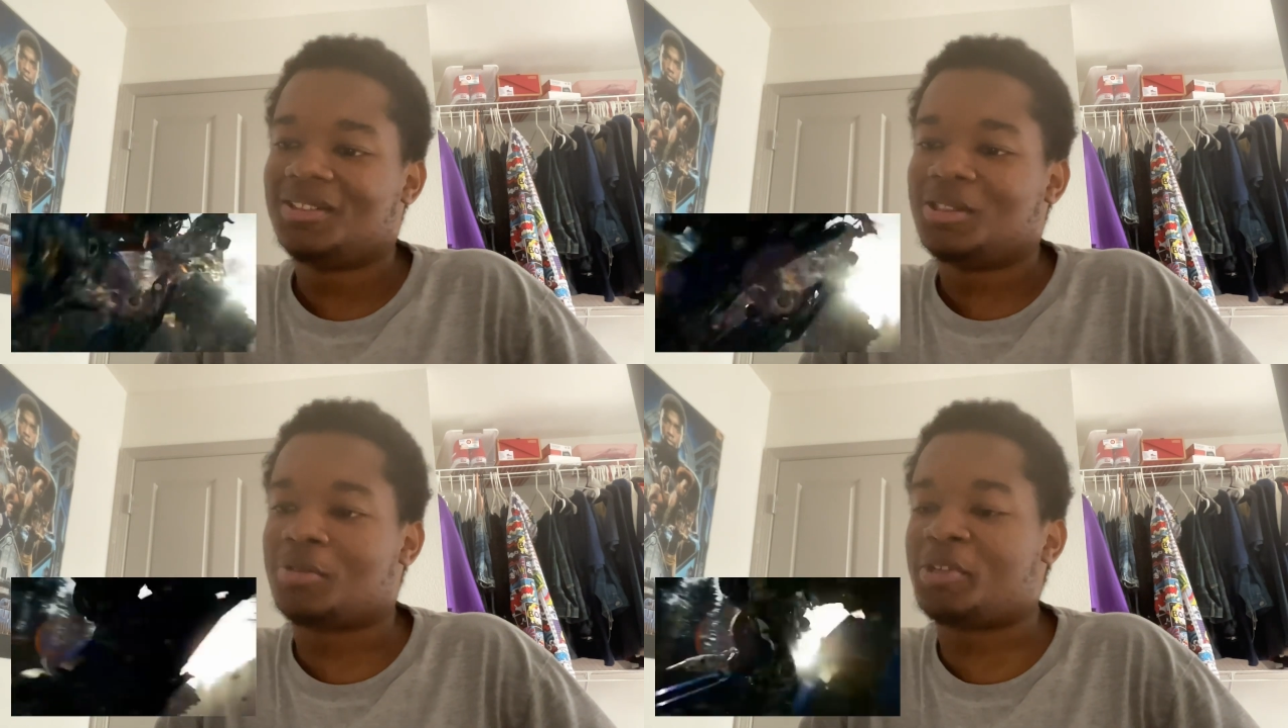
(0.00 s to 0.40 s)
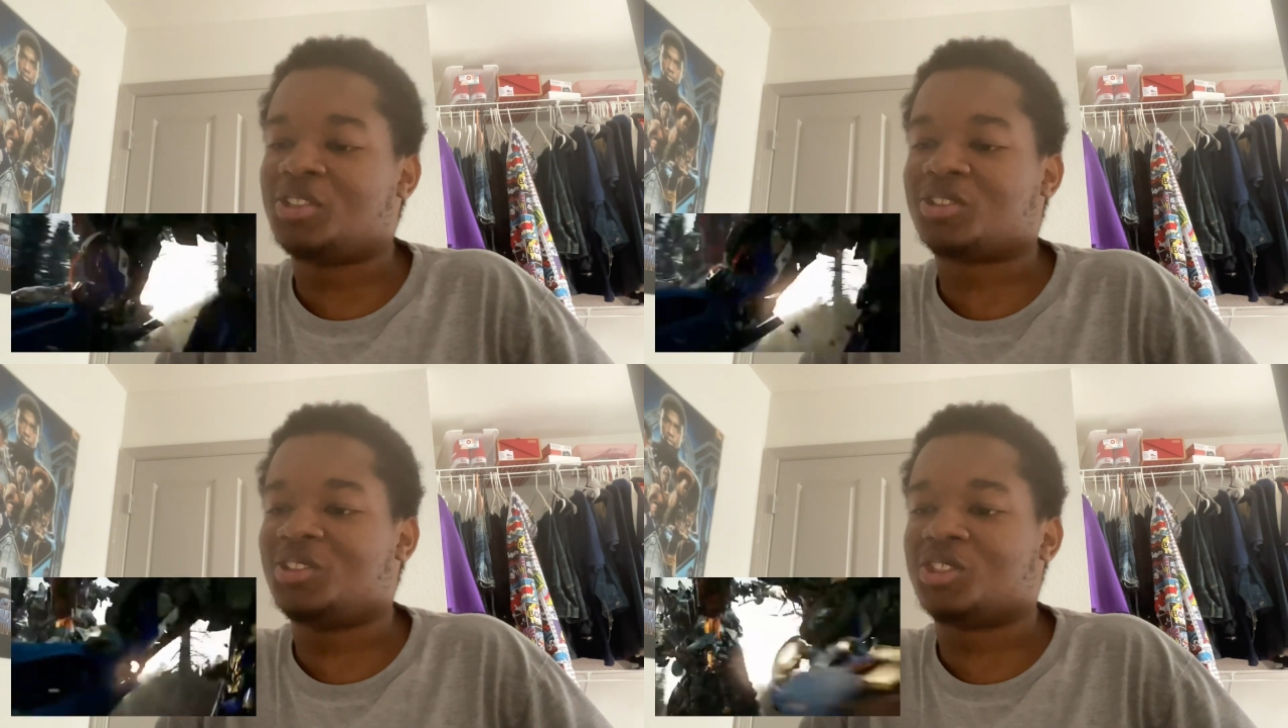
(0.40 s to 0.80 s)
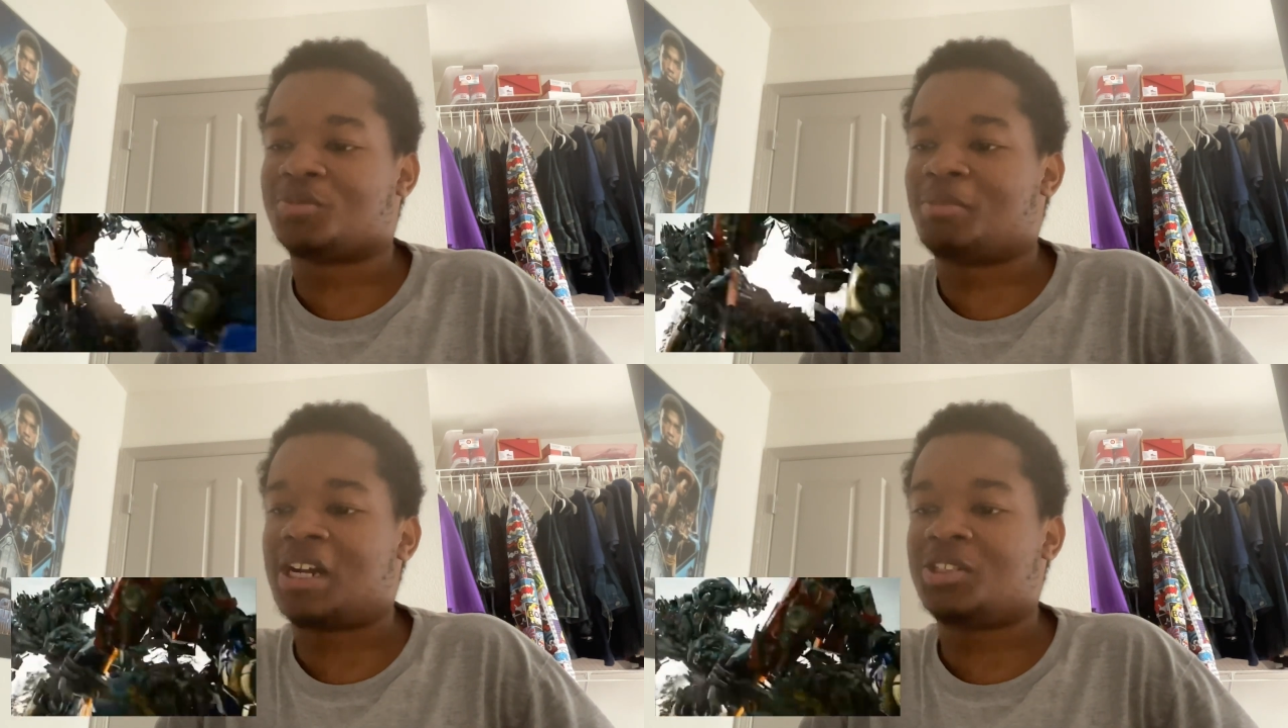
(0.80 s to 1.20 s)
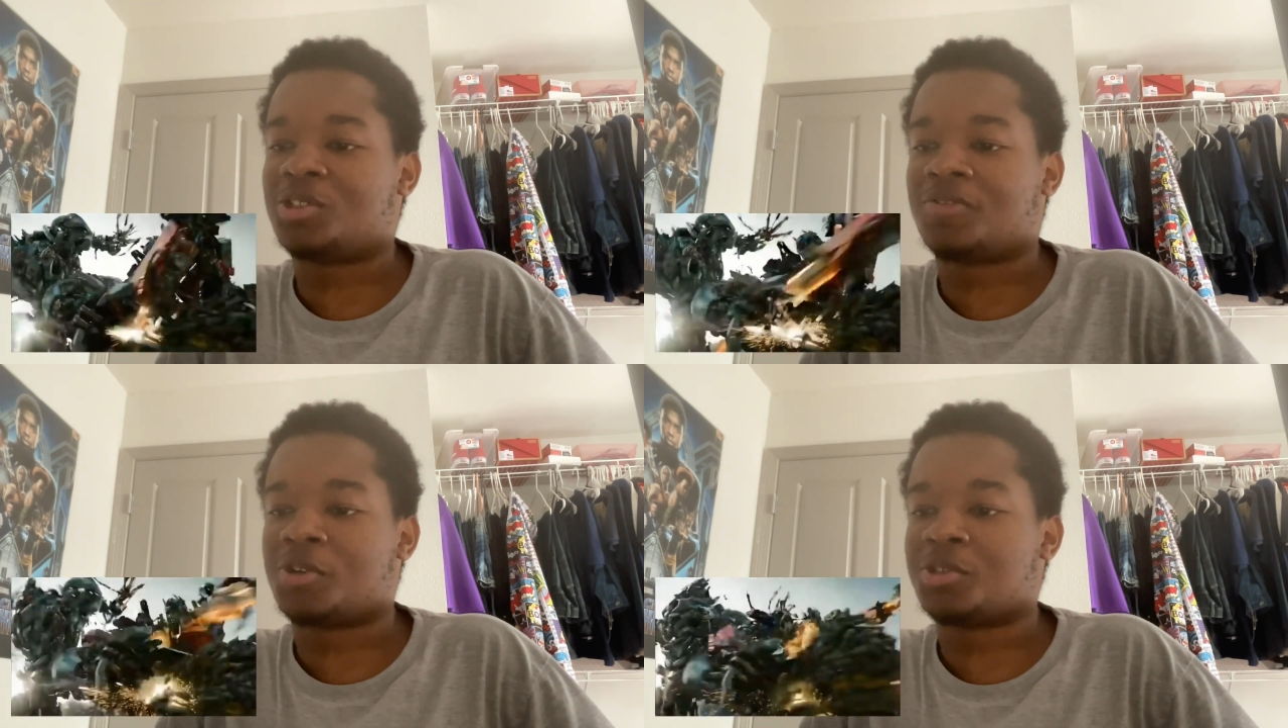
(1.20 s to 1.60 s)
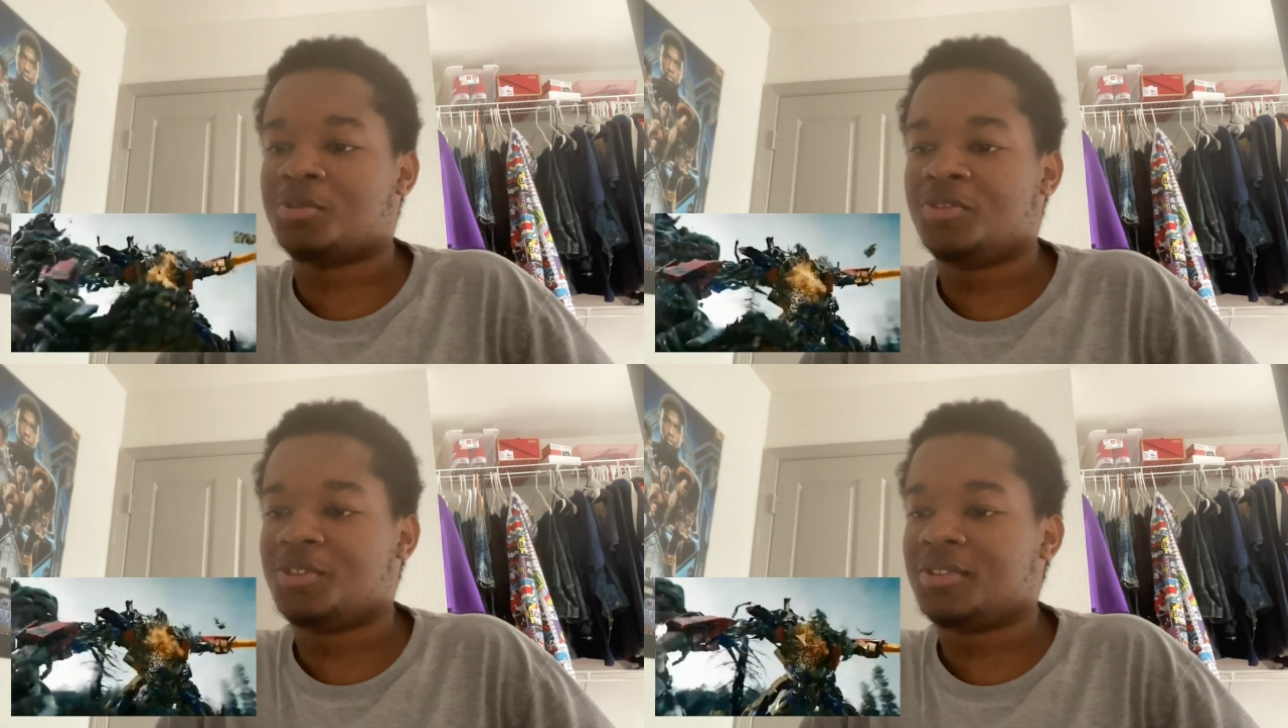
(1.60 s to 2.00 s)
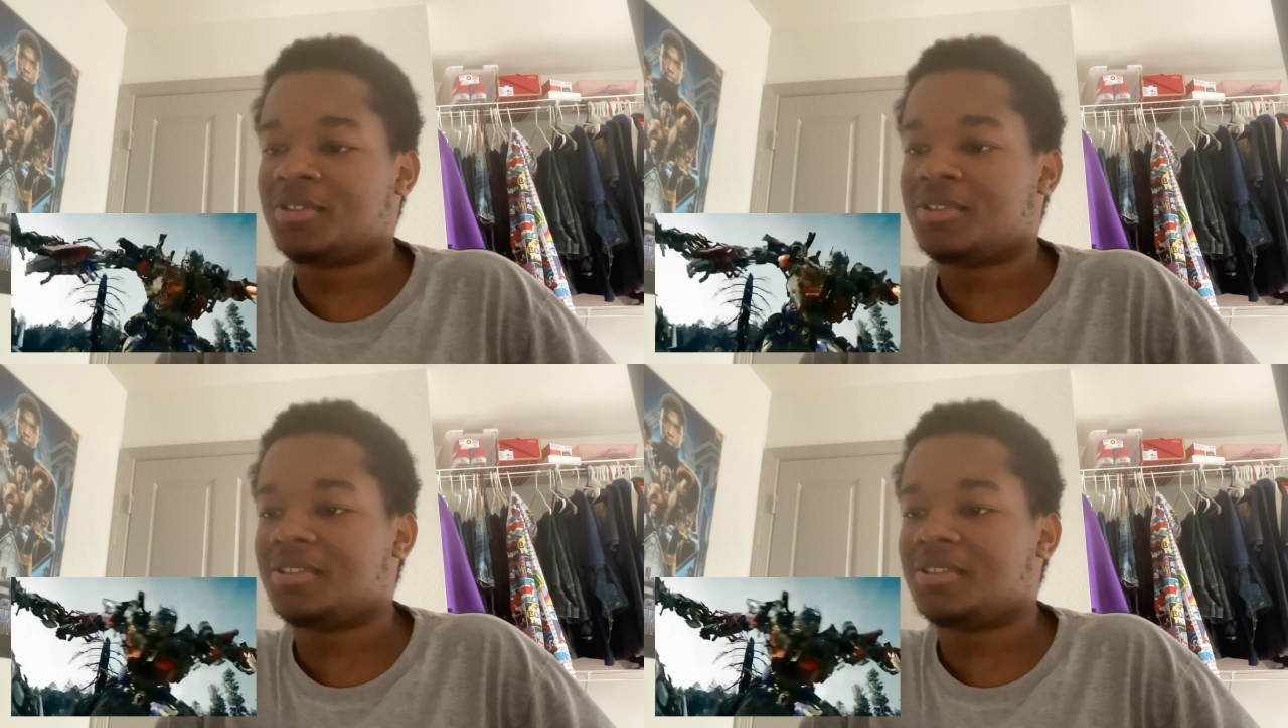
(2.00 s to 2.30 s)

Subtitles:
They're basically just MonsterVerse movies.